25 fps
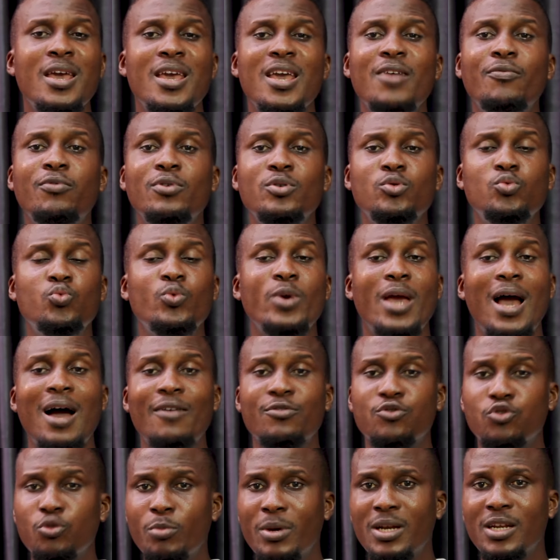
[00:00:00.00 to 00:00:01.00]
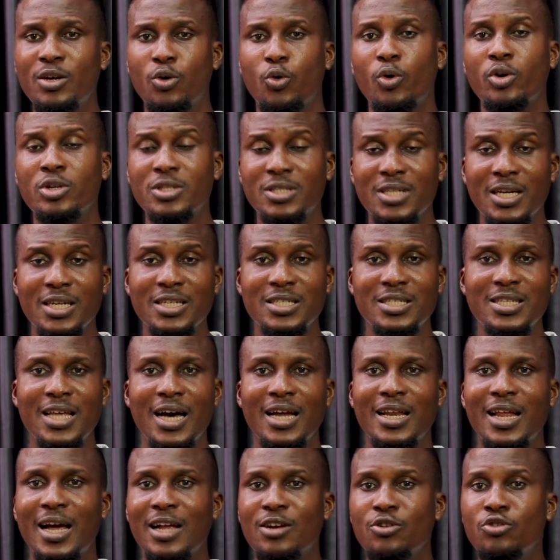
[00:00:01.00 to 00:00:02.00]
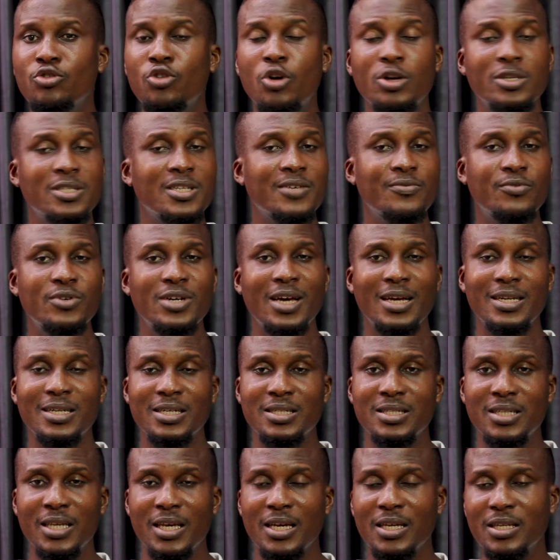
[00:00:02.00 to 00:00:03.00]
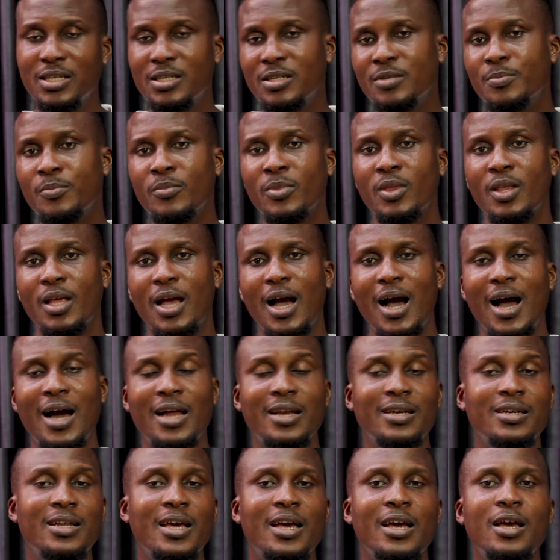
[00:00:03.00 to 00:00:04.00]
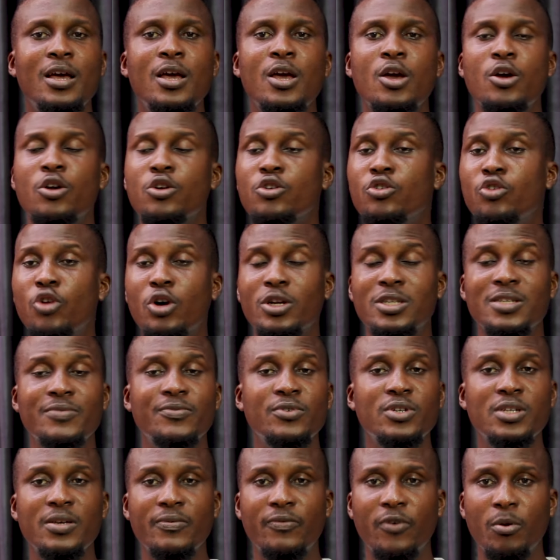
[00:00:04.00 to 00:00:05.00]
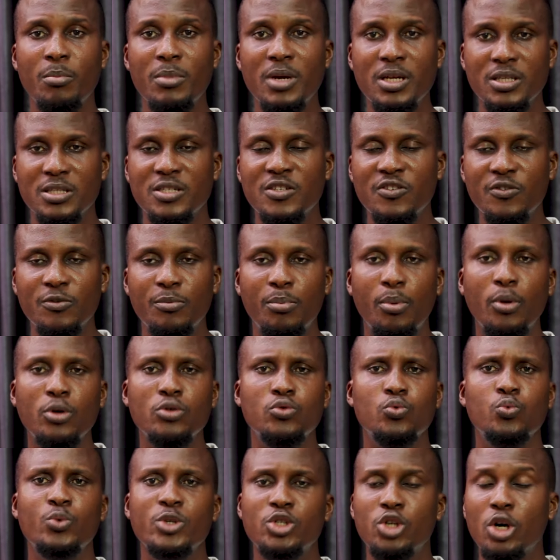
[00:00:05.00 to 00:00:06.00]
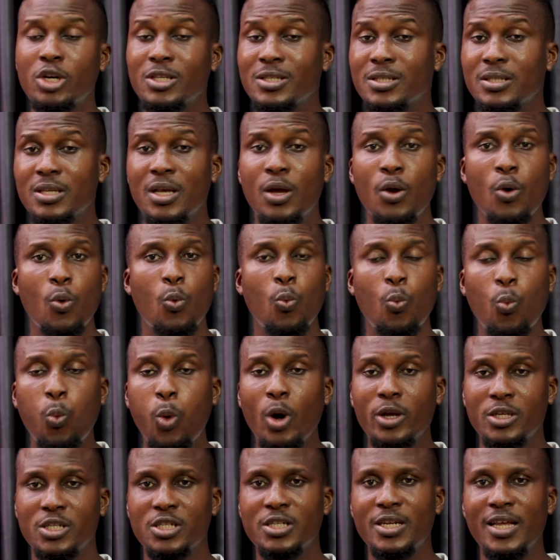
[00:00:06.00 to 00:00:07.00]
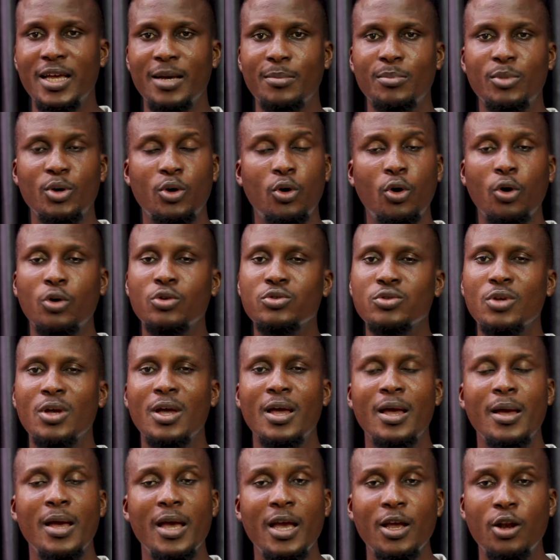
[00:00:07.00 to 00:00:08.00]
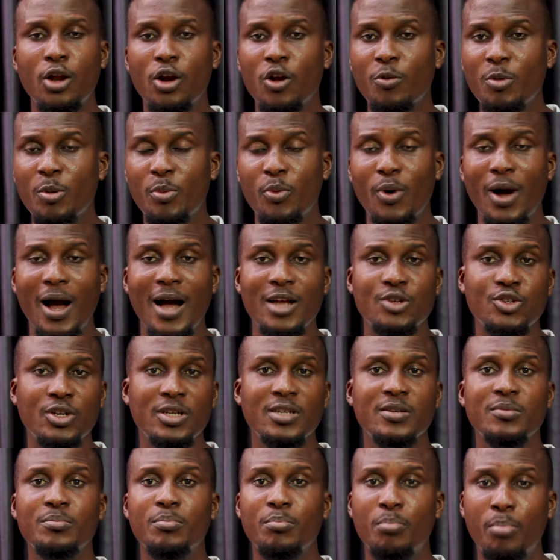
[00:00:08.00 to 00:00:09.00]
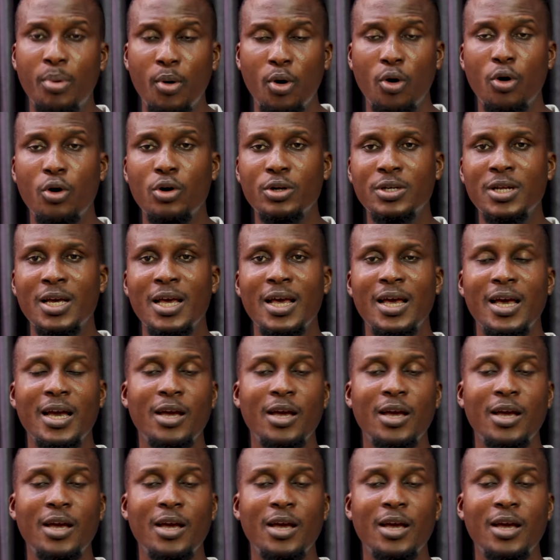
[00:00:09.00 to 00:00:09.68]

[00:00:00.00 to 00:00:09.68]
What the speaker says: Even we have too many contents that are not even entertaining and not even informative, but we just watch them because a lot of people are actually bored,